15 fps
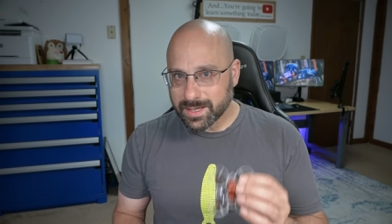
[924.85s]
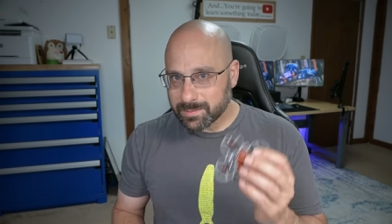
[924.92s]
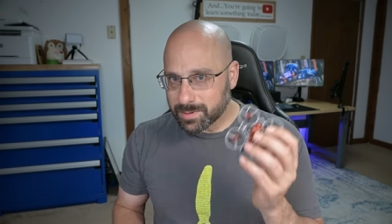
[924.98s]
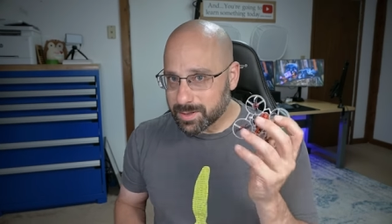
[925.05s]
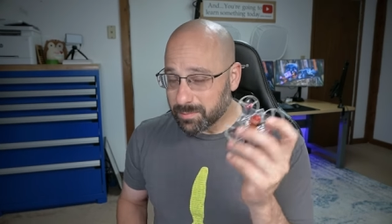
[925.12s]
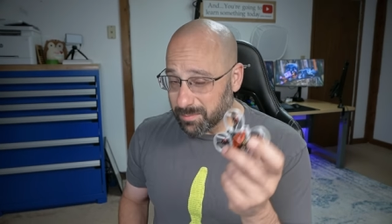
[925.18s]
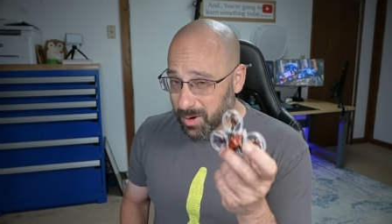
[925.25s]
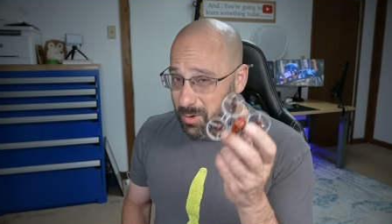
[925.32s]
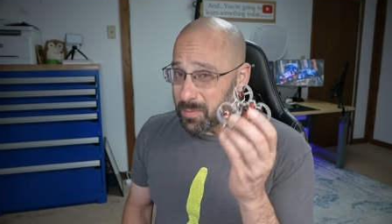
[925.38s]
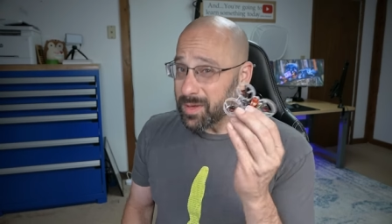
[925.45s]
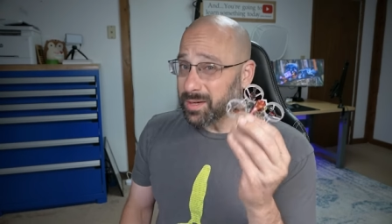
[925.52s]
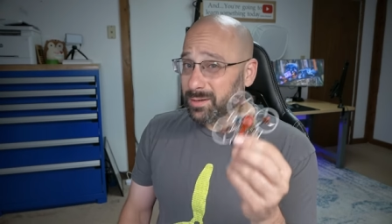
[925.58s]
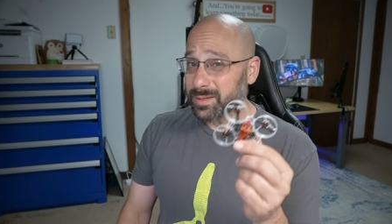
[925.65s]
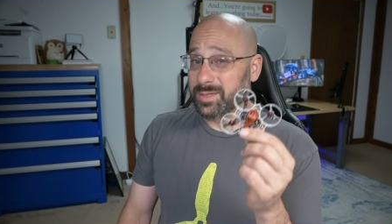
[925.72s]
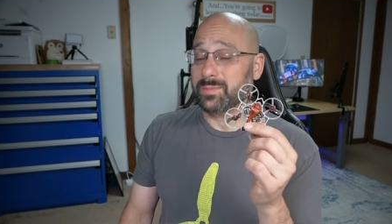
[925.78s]
But the
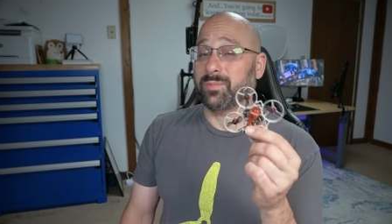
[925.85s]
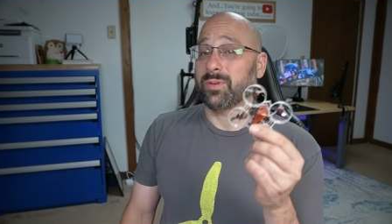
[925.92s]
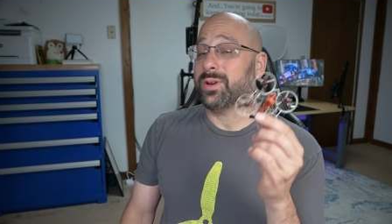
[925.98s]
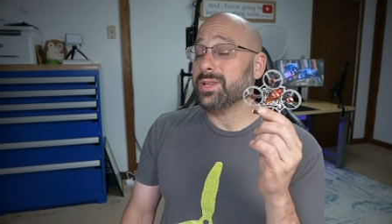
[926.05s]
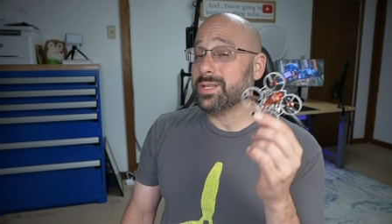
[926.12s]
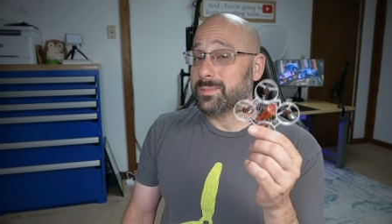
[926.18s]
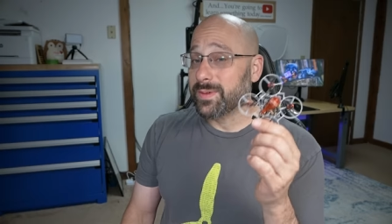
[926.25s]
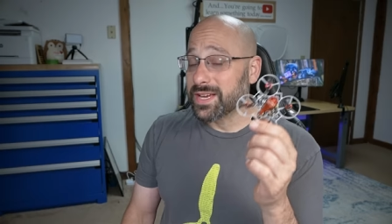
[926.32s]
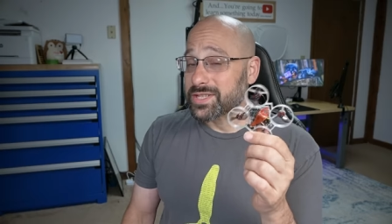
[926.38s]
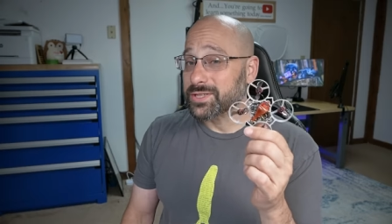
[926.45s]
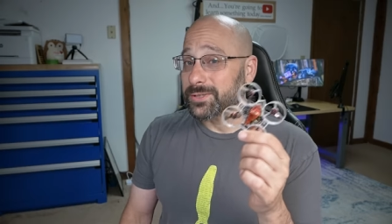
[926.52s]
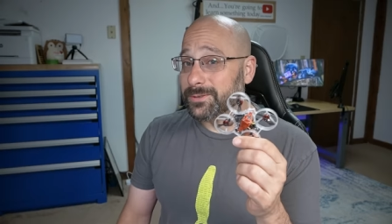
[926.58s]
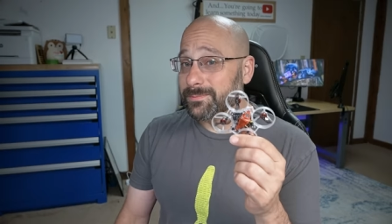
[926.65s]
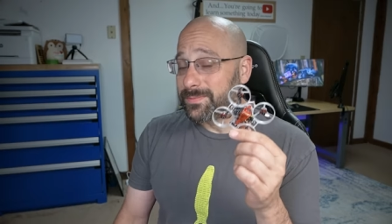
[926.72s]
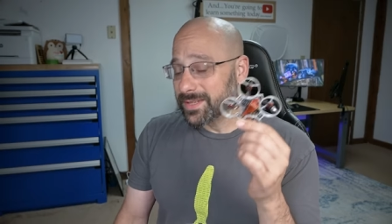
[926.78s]
Mobeetle is pretty special.